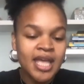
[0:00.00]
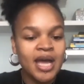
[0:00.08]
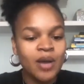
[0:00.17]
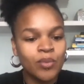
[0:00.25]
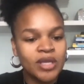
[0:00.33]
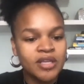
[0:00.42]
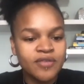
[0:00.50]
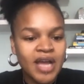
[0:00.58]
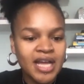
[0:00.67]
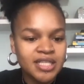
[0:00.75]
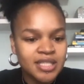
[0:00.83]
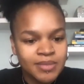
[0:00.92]
and we've
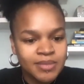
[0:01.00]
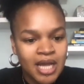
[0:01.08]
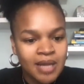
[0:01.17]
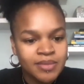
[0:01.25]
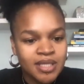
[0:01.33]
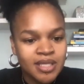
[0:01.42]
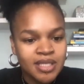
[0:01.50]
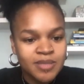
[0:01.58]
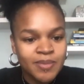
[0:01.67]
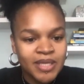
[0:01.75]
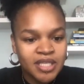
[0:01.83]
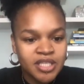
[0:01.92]
had some time to
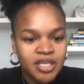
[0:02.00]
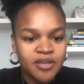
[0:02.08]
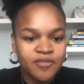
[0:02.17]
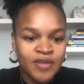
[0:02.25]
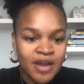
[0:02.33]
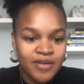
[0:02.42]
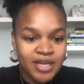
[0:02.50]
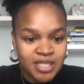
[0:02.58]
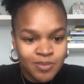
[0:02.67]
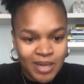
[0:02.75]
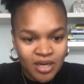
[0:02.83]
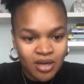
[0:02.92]
speak to various
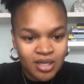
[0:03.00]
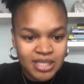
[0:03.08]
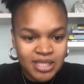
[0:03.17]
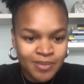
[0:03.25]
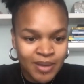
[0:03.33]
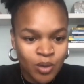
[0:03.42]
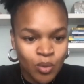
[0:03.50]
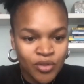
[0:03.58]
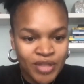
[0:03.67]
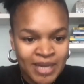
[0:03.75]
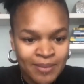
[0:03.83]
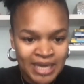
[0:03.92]
black artists about what
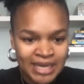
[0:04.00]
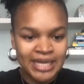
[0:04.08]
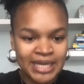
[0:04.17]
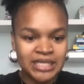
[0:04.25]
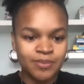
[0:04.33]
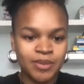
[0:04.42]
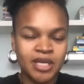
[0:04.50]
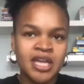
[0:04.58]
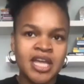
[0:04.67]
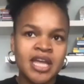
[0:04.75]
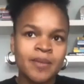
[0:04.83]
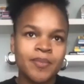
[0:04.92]
they might need but
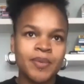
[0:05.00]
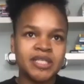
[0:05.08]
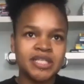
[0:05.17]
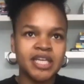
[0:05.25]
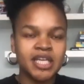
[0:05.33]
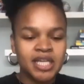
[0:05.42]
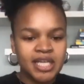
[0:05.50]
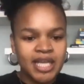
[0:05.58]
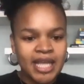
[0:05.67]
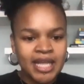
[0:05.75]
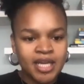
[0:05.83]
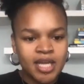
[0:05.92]
particularly
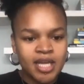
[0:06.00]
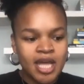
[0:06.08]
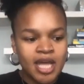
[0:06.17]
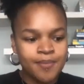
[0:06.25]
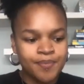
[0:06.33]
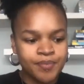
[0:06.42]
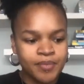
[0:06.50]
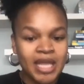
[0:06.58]
in um,